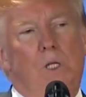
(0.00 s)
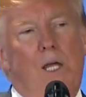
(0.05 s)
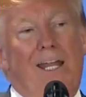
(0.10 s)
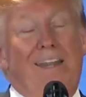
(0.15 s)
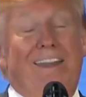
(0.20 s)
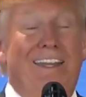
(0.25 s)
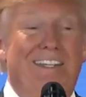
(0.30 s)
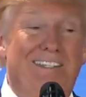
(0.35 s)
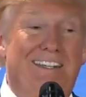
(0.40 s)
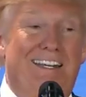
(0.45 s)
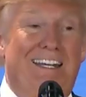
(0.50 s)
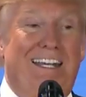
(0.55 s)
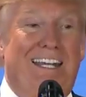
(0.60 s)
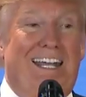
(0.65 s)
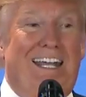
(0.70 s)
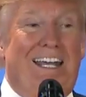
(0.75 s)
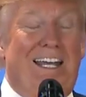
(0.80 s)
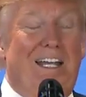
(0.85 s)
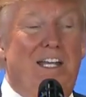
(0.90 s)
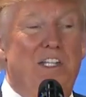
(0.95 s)
and that's going to
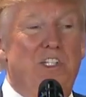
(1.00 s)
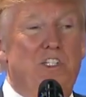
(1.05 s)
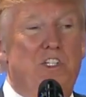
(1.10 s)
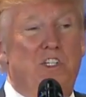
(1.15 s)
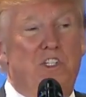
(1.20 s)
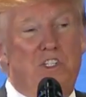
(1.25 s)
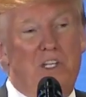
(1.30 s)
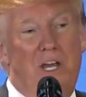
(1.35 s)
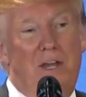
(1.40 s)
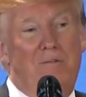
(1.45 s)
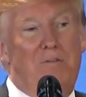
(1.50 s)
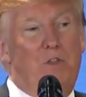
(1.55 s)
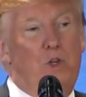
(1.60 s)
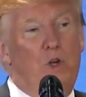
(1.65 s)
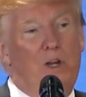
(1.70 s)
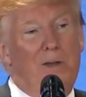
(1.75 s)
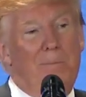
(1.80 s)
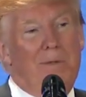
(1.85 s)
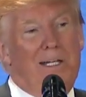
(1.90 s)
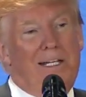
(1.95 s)
get us to save
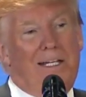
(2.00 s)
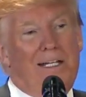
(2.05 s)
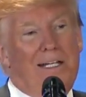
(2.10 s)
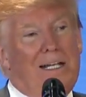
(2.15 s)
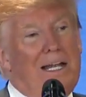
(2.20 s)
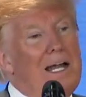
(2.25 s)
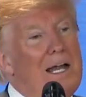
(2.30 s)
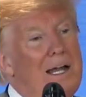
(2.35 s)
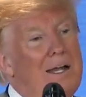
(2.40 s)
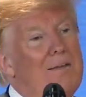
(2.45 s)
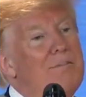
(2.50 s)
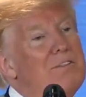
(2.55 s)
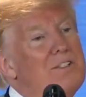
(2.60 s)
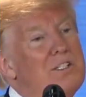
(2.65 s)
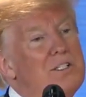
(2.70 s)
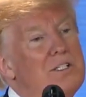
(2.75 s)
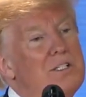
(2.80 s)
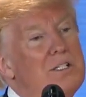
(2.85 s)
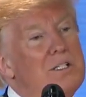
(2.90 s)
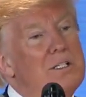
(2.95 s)
30 million
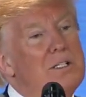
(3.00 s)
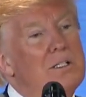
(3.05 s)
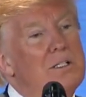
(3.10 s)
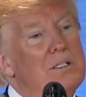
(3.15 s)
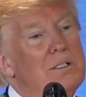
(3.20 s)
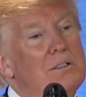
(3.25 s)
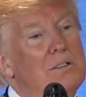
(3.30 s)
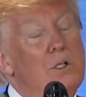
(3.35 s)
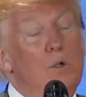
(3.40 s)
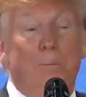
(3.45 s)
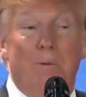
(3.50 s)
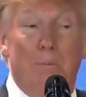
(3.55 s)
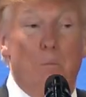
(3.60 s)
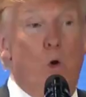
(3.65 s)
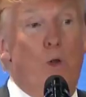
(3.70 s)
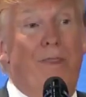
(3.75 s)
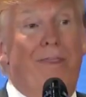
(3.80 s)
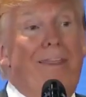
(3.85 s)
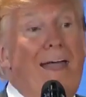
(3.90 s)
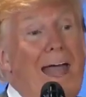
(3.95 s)
lives, could be
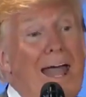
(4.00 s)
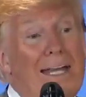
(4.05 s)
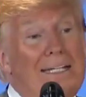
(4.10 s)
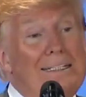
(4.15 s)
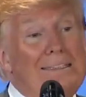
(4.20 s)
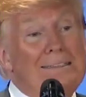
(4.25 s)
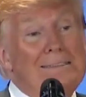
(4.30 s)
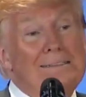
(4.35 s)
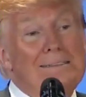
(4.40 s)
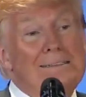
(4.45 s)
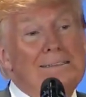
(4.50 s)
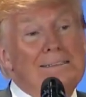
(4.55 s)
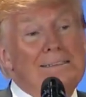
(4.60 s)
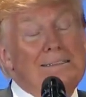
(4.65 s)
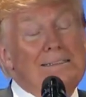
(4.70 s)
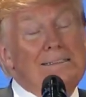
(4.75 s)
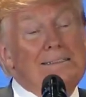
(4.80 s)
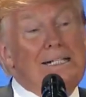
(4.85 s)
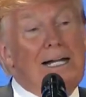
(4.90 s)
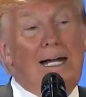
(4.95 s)
more than that.
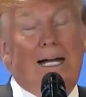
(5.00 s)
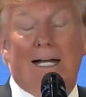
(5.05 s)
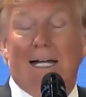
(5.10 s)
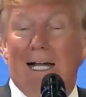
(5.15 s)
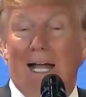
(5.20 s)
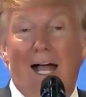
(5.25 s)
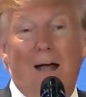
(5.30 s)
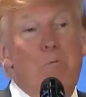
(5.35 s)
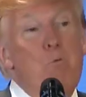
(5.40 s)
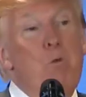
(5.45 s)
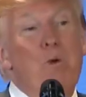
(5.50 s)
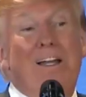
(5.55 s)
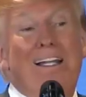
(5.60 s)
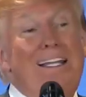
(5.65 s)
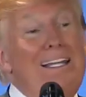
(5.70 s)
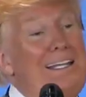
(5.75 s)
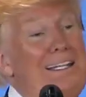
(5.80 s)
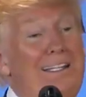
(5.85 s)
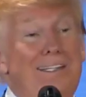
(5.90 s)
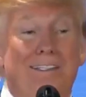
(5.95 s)
I'm
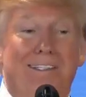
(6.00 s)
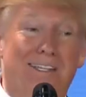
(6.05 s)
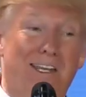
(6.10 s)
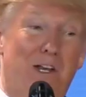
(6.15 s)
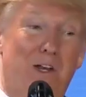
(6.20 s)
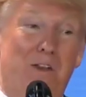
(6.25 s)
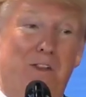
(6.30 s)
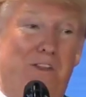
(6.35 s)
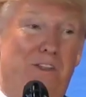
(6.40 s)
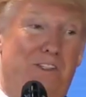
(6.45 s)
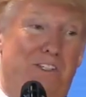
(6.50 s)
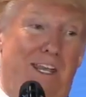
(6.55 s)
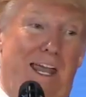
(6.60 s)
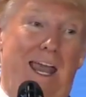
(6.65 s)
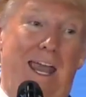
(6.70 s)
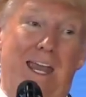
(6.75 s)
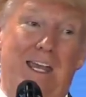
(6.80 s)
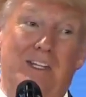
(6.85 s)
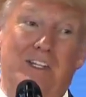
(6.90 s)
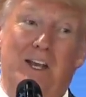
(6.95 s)
willing to sit on the
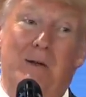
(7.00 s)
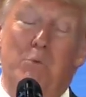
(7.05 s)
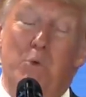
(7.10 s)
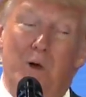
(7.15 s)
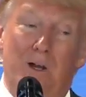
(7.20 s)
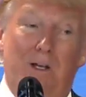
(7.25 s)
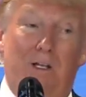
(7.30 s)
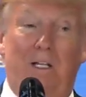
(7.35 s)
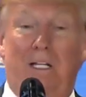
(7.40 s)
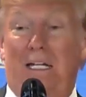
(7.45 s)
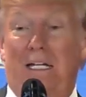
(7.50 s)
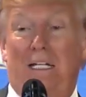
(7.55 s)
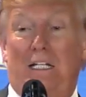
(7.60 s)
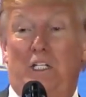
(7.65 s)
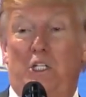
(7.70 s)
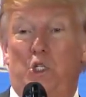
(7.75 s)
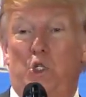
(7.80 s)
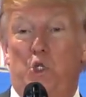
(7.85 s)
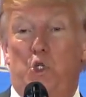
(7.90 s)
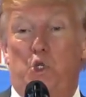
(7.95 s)
stage. I'm willing
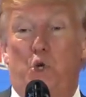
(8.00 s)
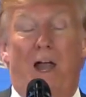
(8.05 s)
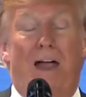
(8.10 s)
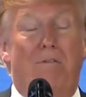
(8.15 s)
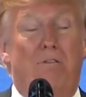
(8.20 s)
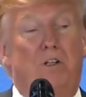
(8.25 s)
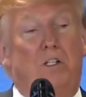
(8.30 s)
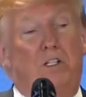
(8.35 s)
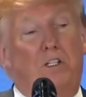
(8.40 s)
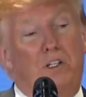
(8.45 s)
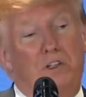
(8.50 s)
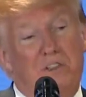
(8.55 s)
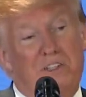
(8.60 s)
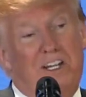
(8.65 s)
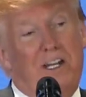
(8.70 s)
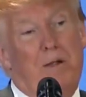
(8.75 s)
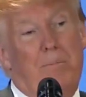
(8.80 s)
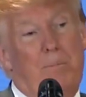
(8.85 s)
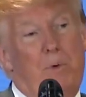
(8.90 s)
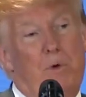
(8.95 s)
to travel to
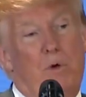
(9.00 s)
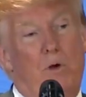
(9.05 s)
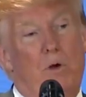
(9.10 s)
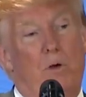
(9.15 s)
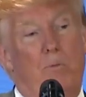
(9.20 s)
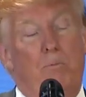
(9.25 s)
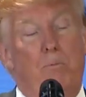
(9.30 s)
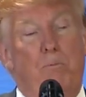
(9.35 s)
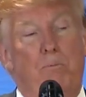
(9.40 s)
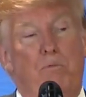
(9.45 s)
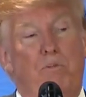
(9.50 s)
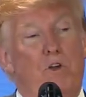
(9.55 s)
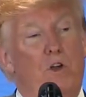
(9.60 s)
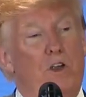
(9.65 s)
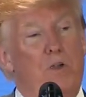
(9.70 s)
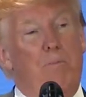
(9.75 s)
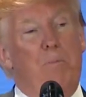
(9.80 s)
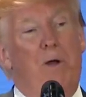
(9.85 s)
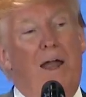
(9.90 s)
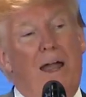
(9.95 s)
Singapore
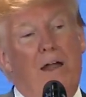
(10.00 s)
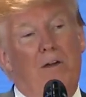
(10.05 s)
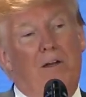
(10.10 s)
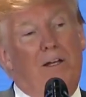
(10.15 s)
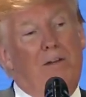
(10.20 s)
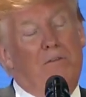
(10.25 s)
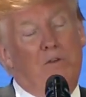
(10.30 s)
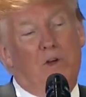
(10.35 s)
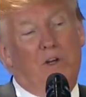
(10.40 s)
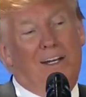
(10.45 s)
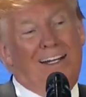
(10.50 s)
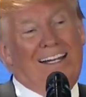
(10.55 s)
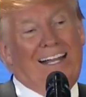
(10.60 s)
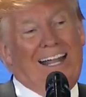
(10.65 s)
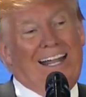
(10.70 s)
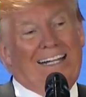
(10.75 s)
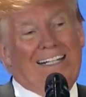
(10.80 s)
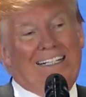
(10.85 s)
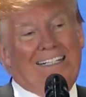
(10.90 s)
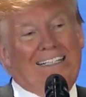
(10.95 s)
very proudly, very
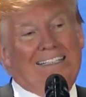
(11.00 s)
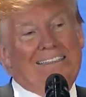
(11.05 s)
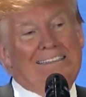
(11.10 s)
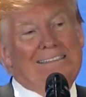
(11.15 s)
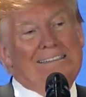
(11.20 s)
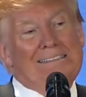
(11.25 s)
gladly.